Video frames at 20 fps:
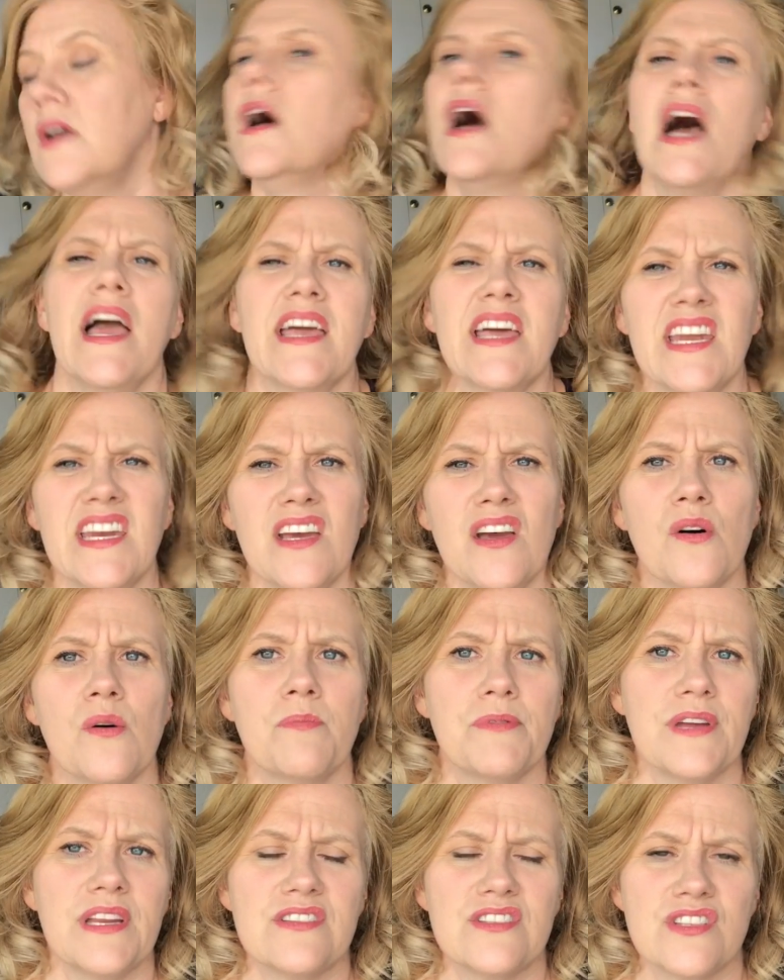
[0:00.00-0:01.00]
I kind of
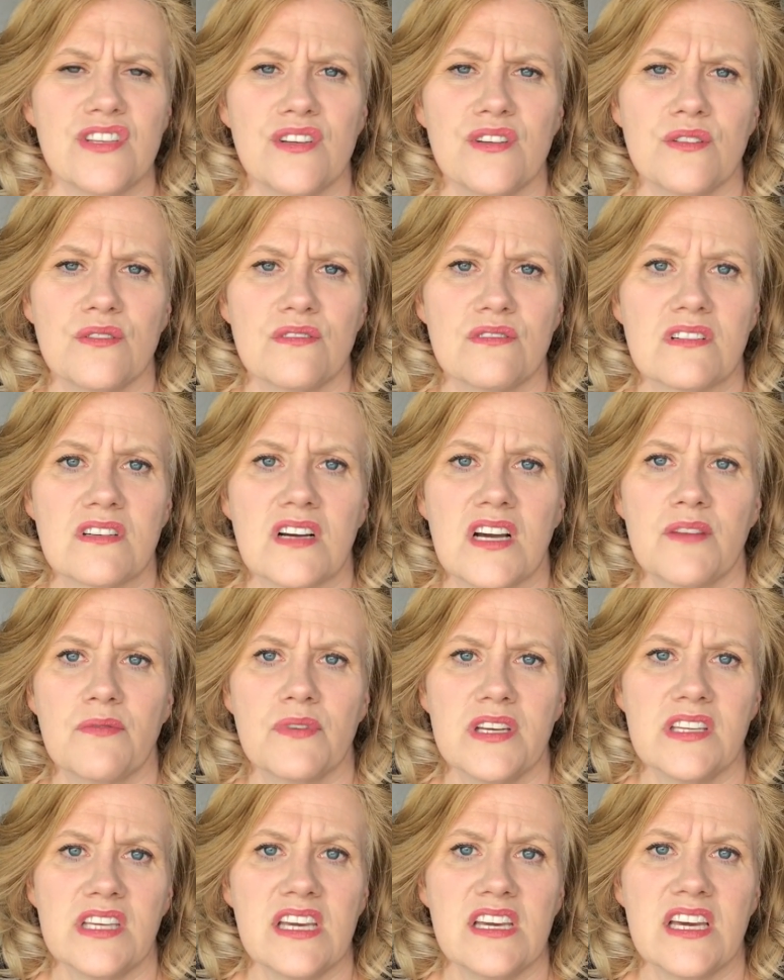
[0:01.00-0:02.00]
hope we do. I
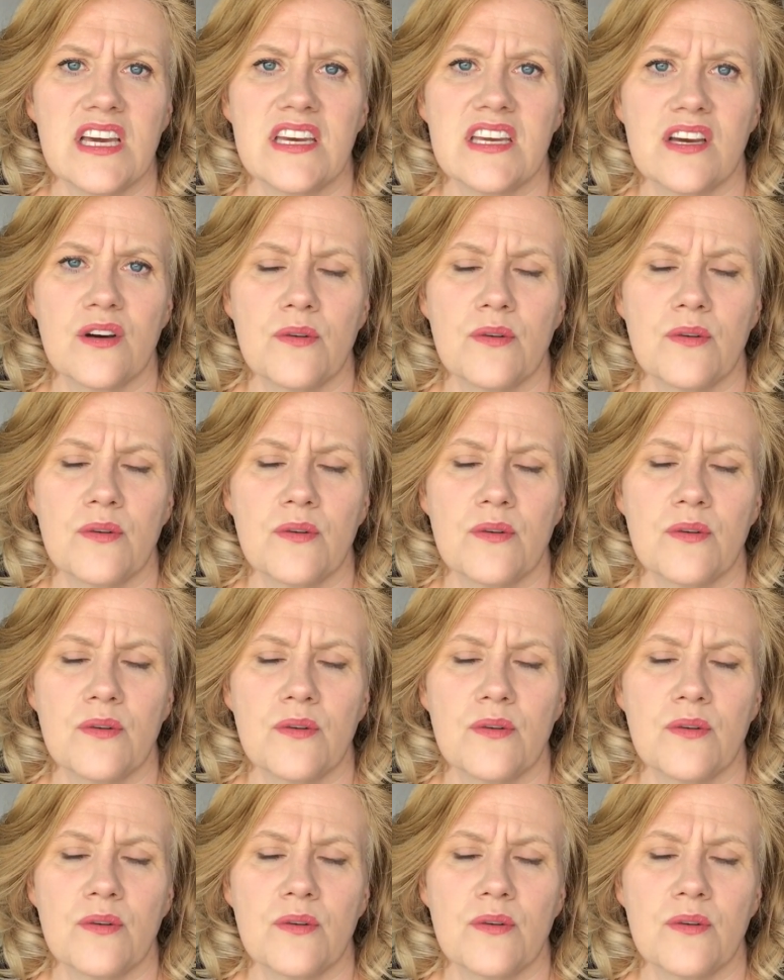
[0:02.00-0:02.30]
really kind of